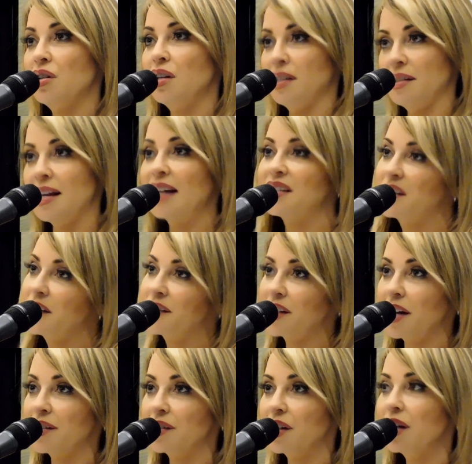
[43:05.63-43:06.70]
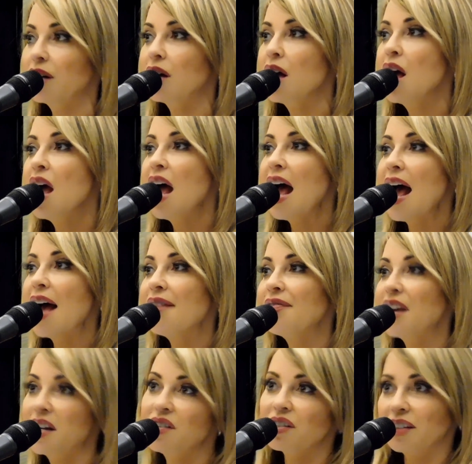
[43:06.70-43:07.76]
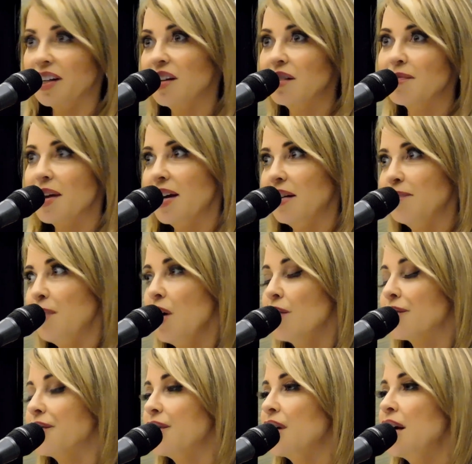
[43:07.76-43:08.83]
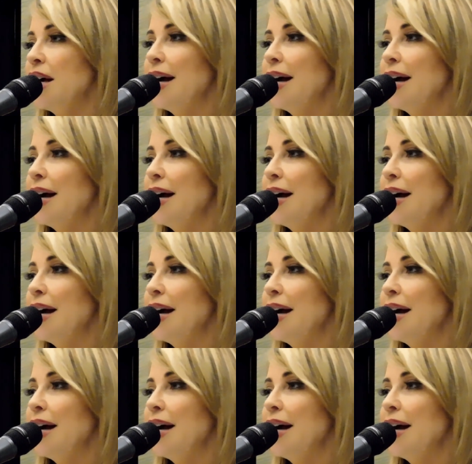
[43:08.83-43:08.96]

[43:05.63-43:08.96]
Because that's disgusting. And they deleted my post.